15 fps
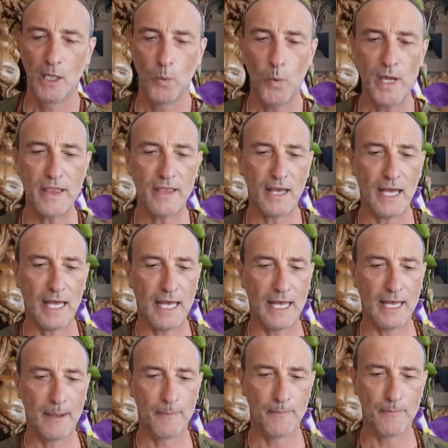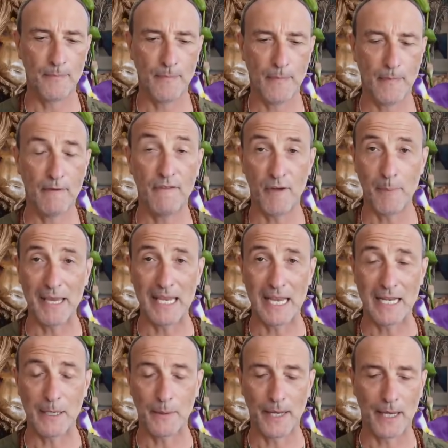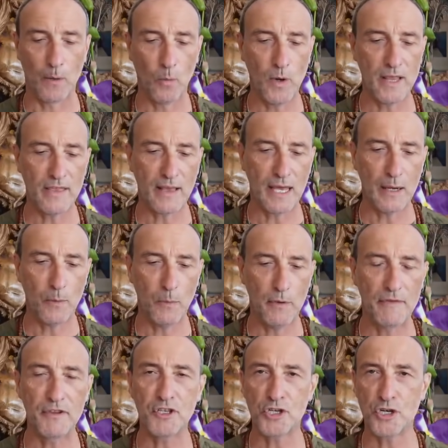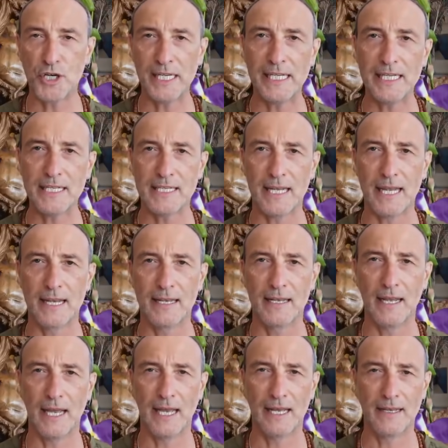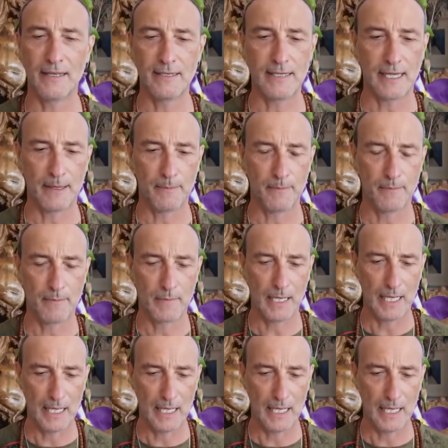With, um, for me anyway, with uh, with trees and and um,